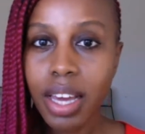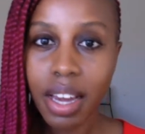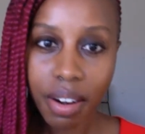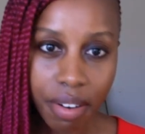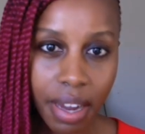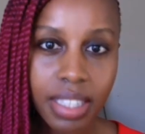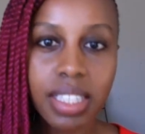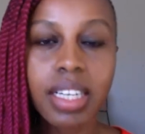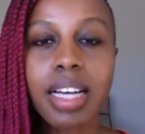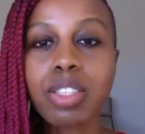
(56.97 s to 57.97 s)

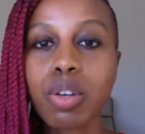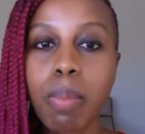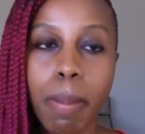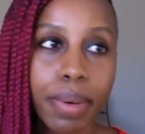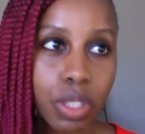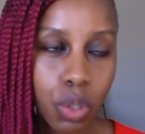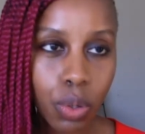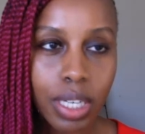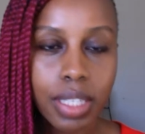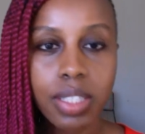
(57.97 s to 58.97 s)
creating customer
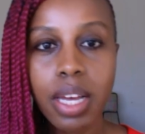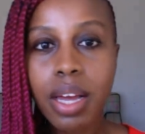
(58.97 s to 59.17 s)
personas,